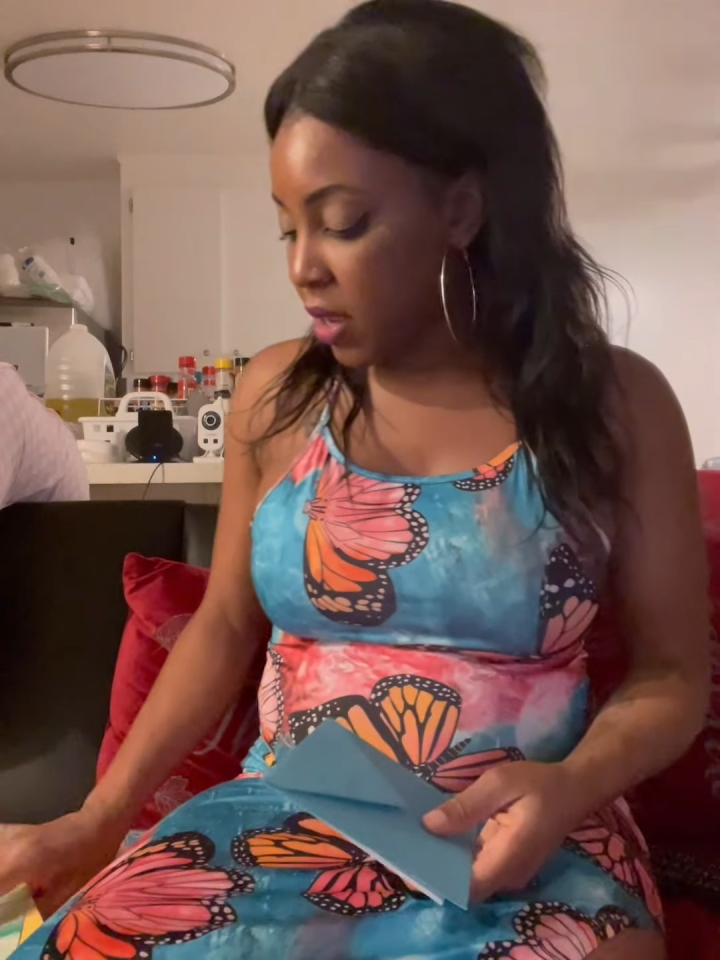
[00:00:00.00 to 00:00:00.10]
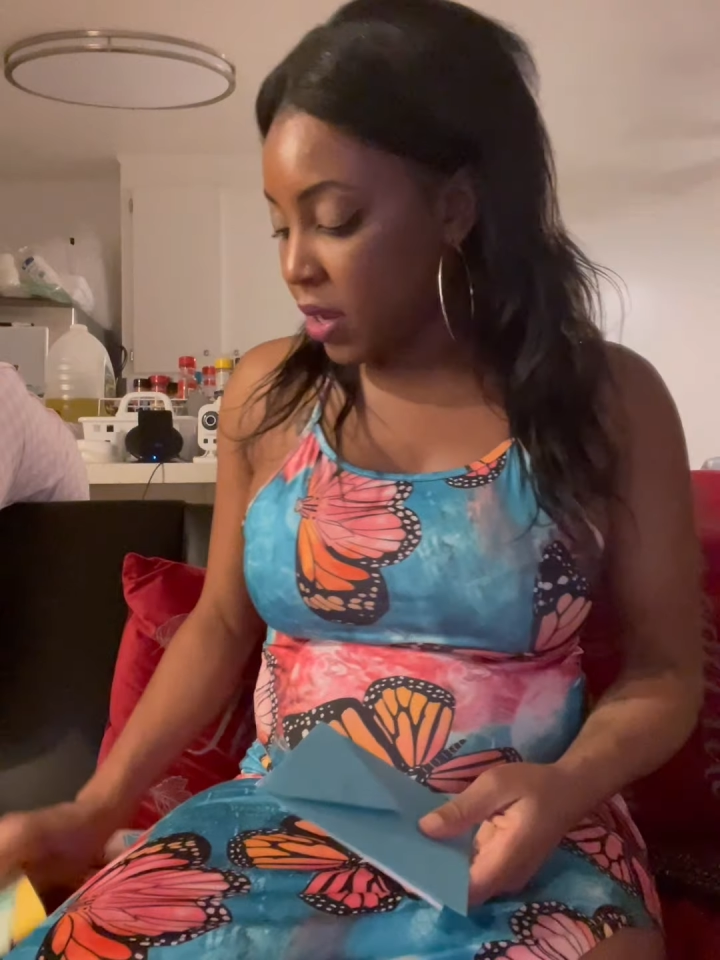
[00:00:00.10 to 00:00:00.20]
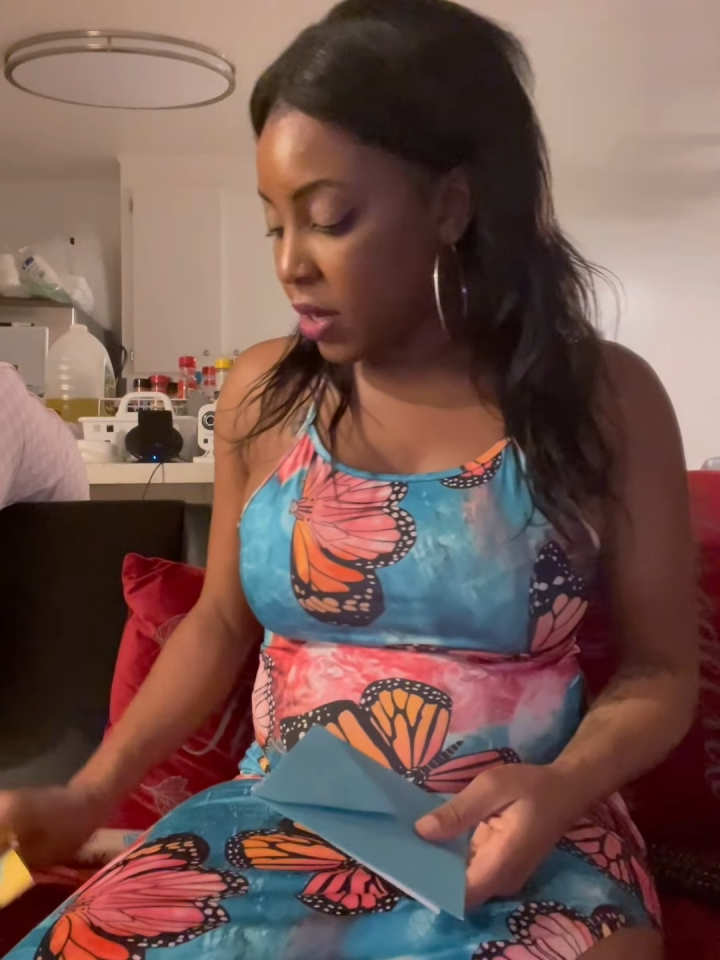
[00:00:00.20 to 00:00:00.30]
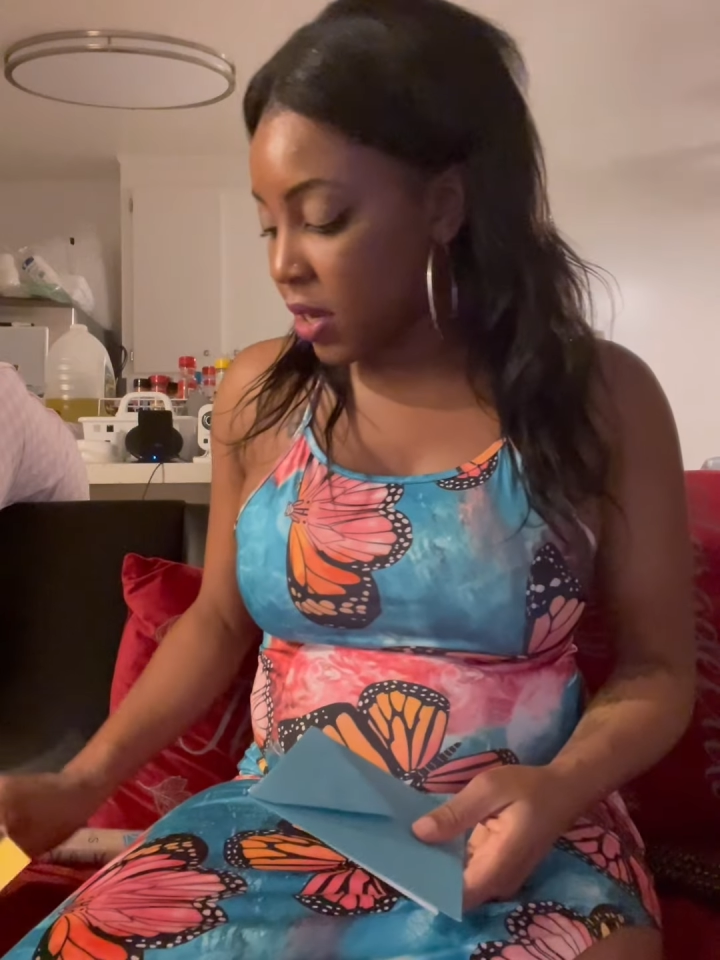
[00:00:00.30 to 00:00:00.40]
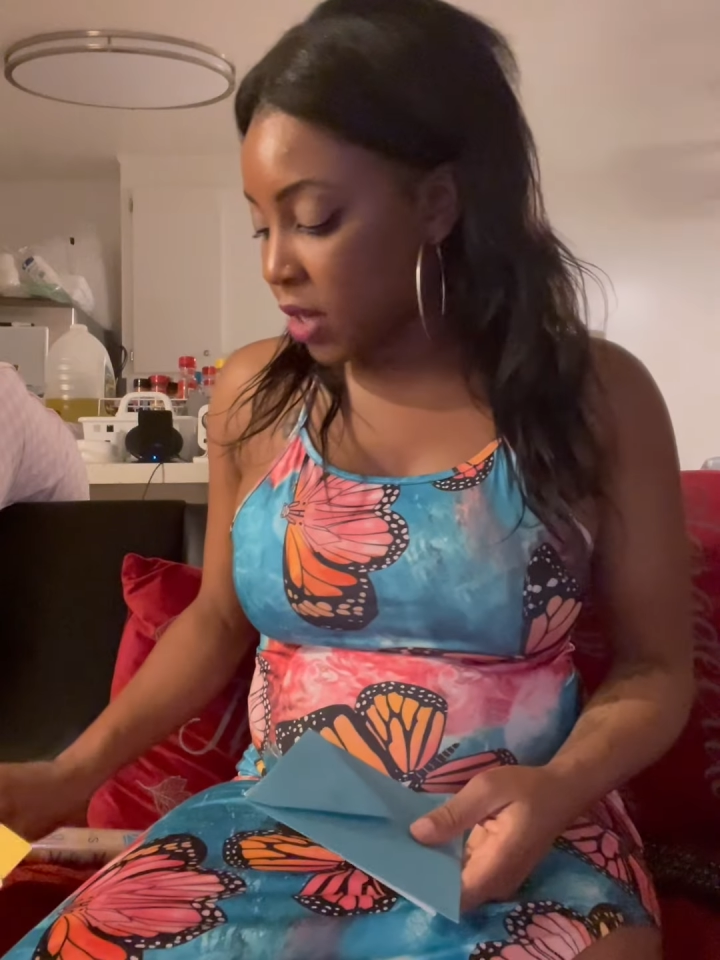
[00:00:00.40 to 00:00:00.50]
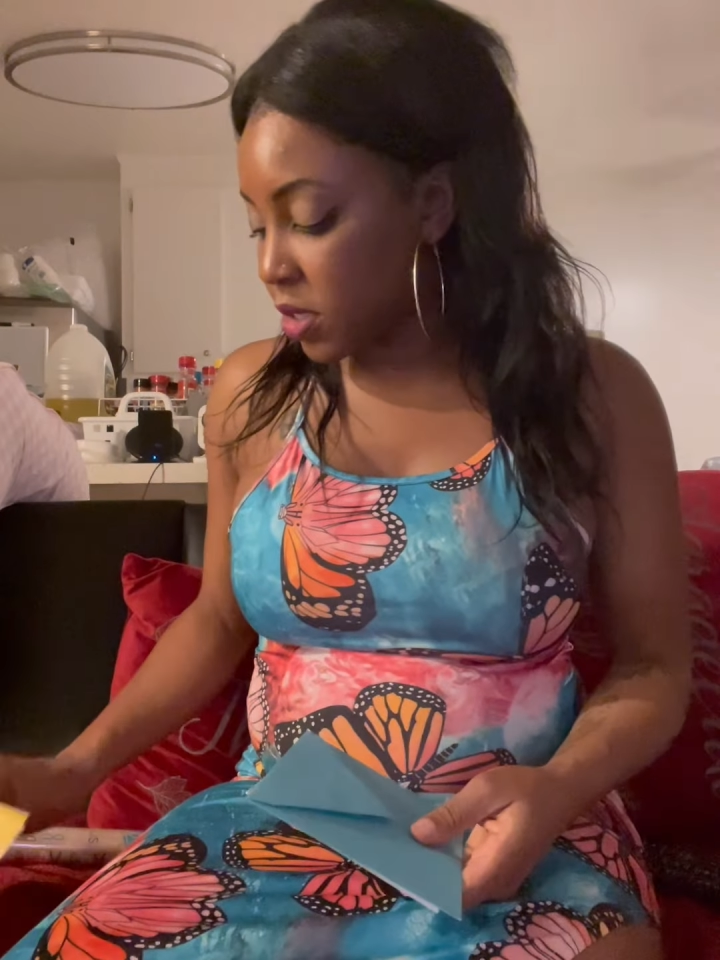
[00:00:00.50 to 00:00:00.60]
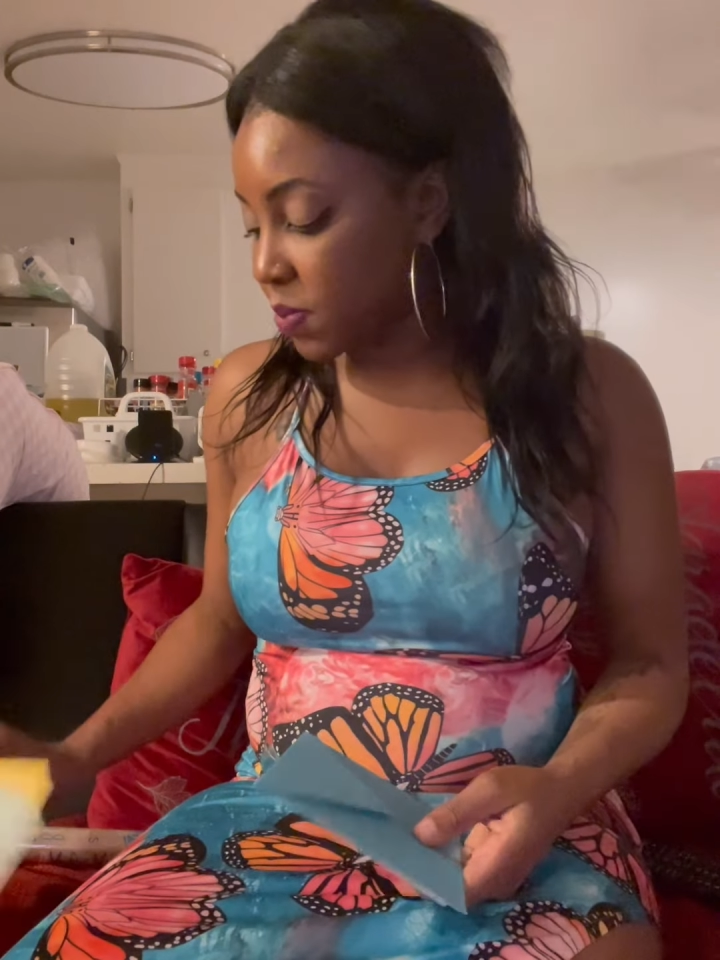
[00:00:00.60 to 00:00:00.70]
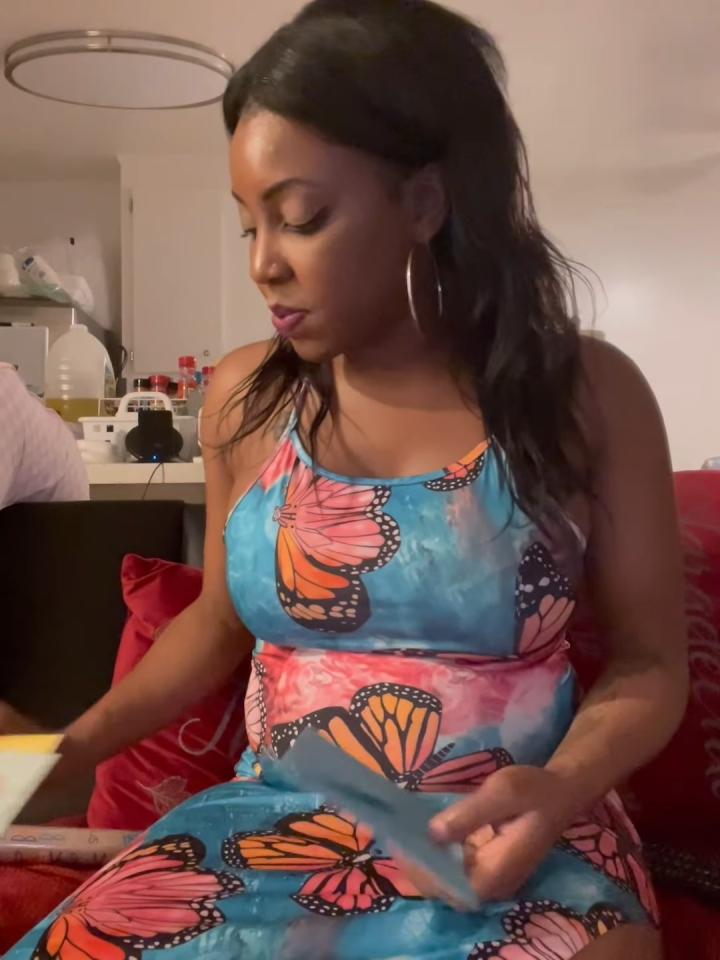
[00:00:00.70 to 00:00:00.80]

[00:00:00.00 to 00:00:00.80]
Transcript: not just